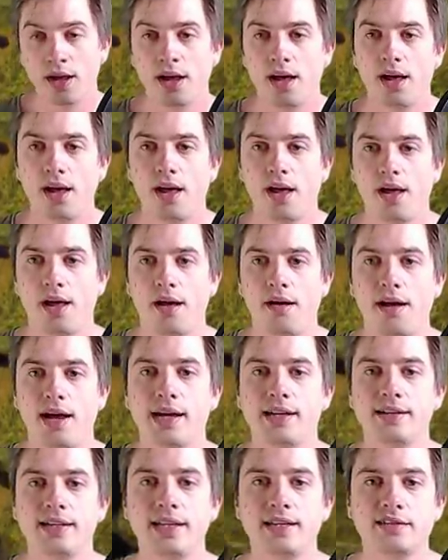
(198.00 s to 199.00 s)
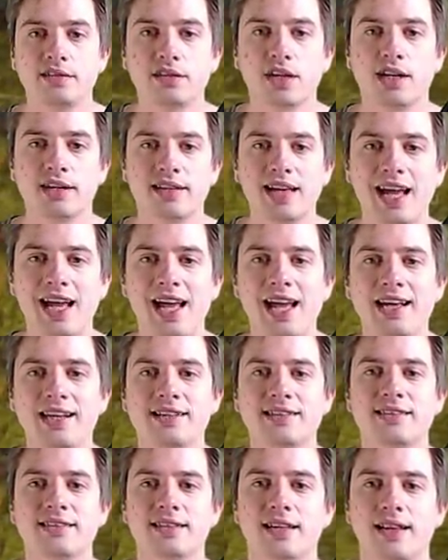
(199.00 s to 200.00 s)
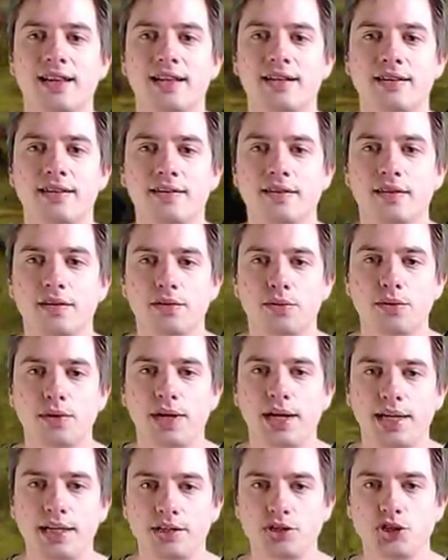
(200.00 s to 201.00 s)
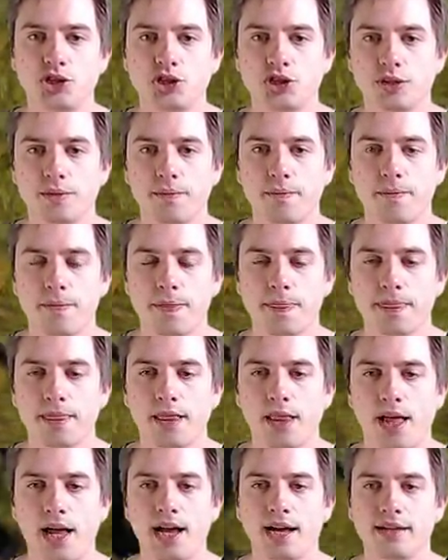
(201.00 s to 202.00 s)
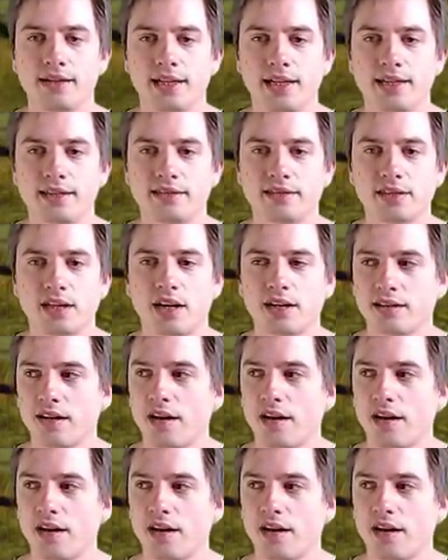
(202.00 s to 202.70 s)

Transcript: Uh, and it's got excellent range. And it's got a